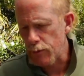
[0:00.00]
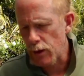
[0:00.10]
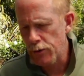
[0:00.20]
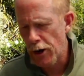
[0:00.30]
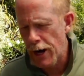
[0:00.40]

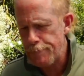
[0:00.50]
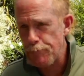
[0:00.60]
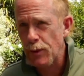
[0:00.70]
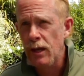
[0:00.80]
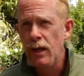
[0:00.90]
Right.
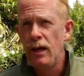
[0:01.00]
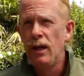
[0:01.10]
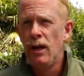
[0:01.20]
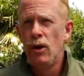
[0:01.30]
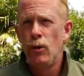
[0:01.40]

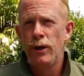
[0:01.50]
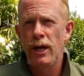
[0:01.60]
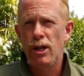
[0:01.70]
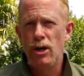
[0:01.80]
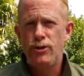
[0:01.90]
Getting
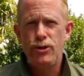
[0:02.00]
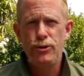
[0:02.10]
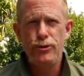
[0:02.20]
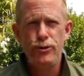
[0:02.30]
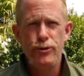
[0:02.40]
close
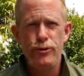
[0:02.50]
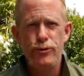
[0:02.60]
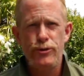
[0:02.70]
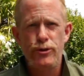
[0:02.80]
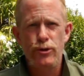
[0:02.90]

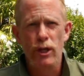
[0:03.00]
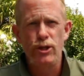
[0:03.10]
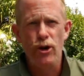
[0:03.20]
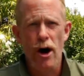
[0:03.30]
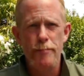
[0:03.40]
to calling
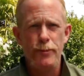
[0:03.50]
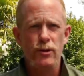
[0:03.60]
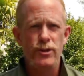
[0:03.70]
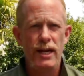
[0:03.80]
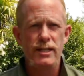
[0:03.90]
time on
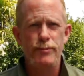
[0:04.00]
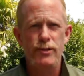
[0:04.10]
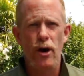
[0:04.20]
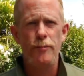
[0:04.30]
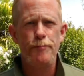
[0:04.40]
today's
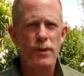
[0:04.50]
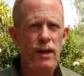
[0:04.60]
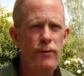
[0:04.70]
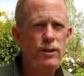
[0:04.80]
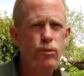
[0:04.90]
episode.
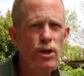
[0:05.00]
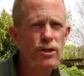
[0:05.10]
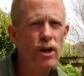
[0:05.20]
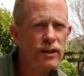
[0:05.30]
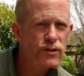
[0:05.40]
Anyone else watching
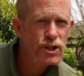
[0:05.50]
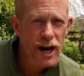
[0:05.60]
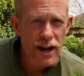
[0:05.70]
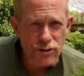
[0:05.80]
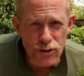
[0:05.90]
that I'd give a shout
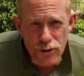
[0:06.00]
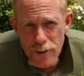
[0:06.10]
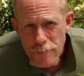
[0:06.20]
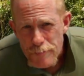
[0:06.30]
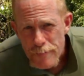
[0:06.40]
out to?
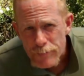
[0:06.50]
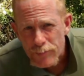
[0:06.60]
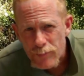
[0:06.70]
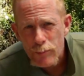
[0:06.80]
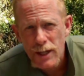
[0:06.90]

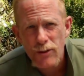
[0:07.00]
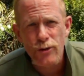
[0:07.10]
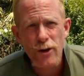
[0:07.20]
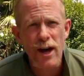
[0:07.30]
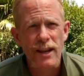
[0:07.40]
Pretty good
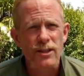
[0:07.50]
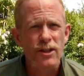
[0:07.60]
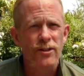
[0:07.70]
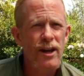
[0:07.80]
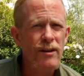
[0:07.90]
turnout actually
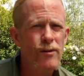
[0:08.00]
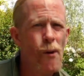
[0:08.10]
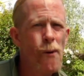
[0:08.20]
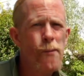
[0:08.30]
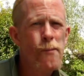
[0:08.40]
today.
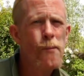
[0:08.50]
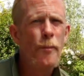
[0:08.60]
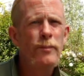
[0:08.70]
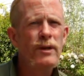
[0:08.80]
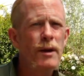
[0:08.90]

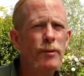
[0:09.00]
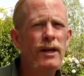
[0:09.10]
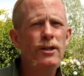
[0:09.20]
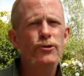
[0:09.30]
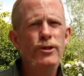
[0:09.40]
A couple of
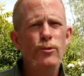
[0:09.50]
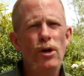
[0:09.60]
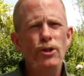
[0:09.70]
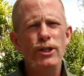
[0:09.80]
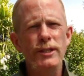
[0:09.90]
countries
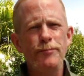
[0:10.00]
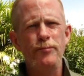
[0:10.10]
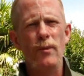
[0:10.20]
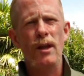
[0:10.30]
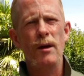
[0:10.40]
watching,
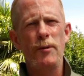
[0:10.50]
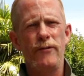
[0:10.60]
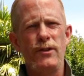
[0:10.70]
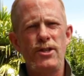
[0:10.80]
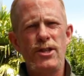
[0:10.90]
a couple of
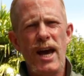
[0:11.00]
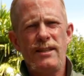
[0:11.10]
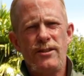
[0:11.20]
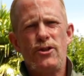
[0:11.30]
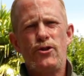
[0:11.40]
different
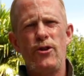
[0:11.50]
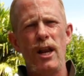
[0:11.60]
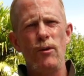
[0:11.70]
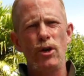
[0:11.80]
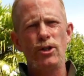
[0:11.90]
states in
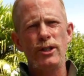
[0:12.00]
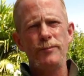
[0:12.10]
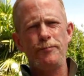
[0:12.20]
Australia watching.